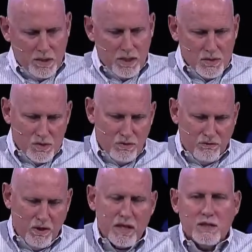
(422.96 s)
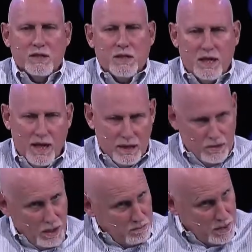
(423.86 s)
because he frankly can
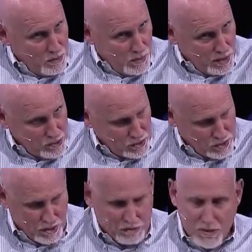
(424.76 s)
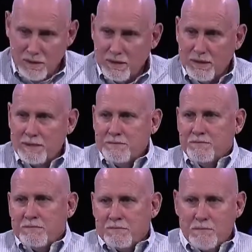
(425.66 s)
handle that many relationships.
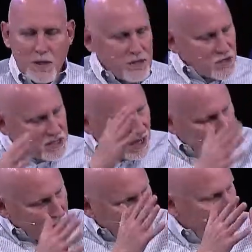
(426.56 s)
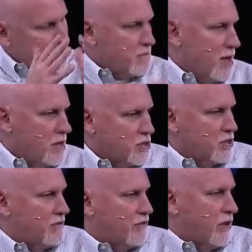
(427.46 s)
But he's narrowed that
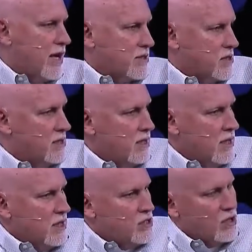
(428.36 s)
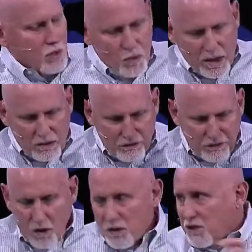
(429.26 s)
margin for us so that we can
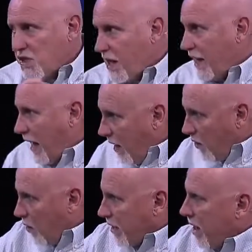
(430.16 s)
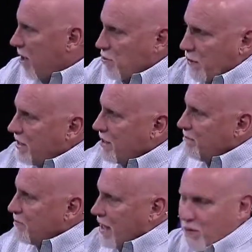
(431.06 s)
focus on our oikos.
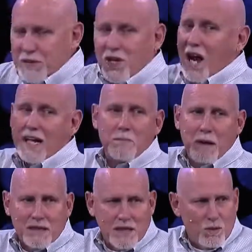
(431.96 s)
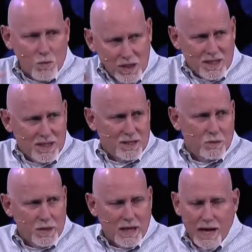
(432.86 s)
And we talk about that week in
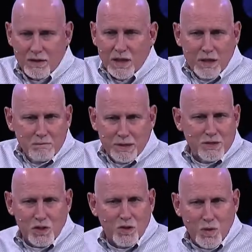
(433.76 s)
and week out. But it's a